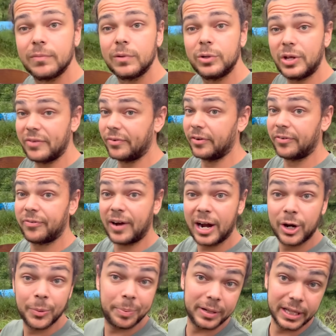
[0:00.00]
Do you have a
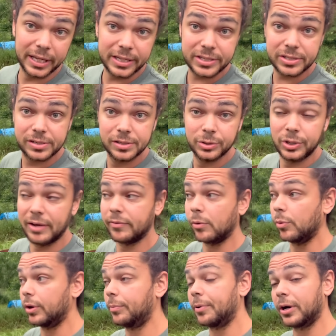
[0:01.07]
fireplace? Do you have a
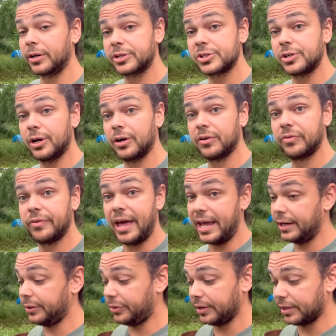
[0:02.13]
wood burning stove?
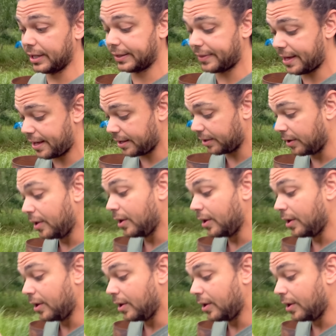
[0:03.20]
Anything like that?